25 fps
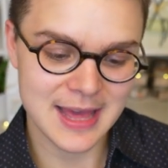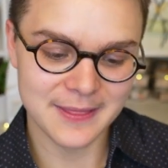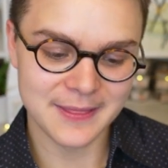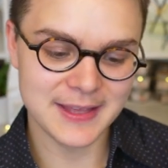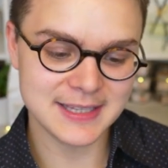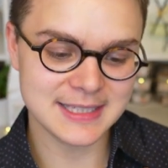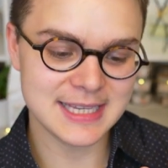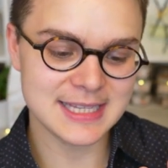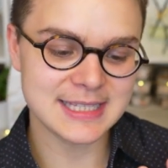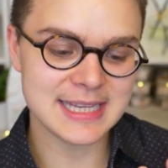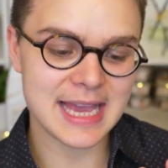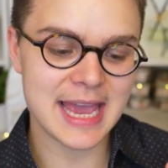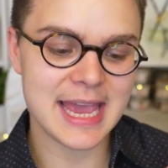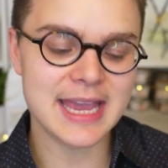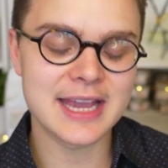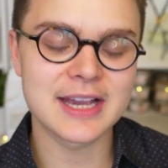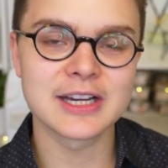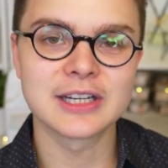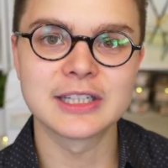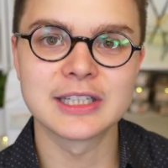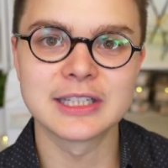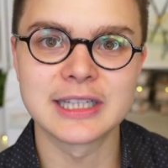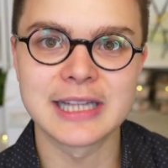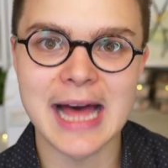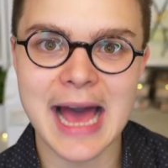This is a
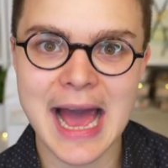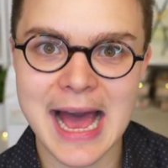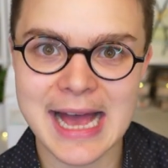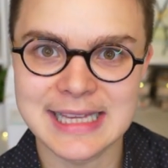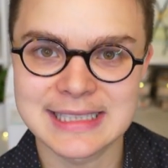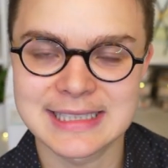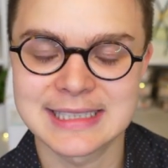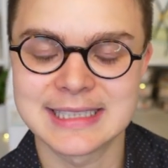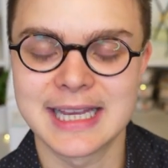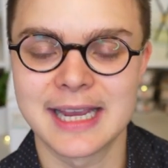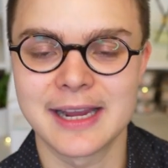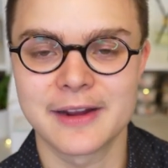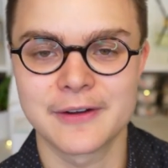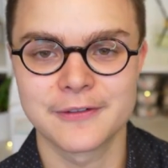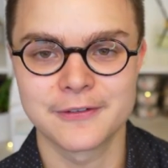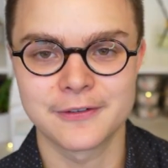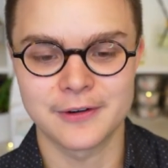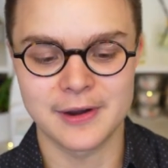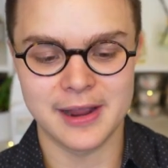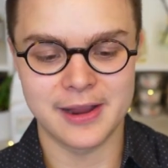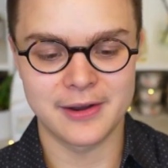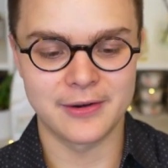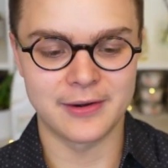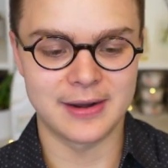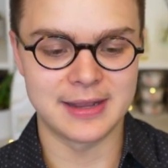classic
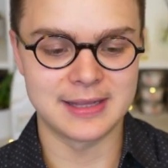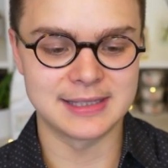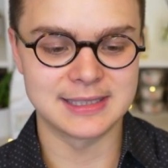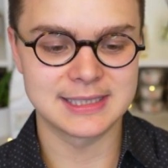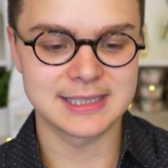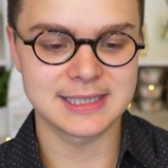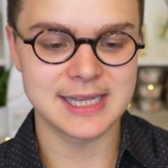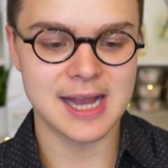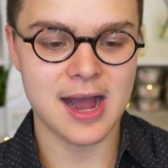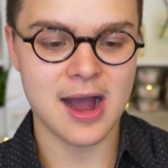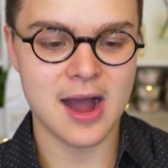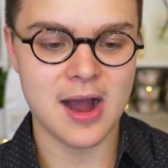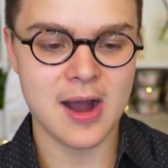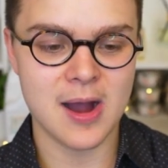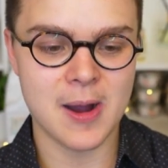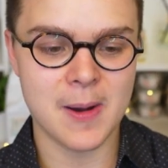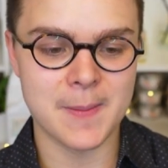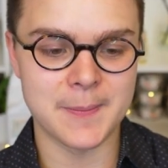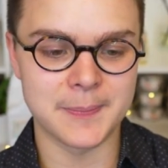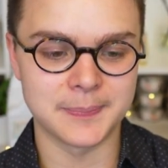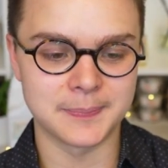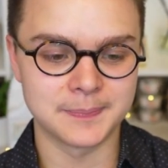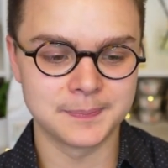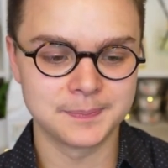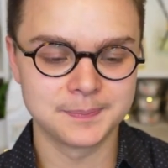fragrance.
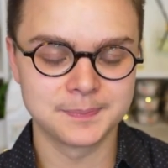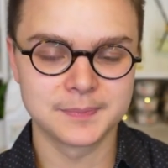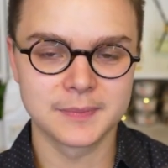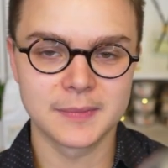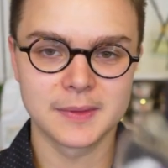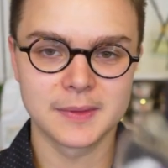Um,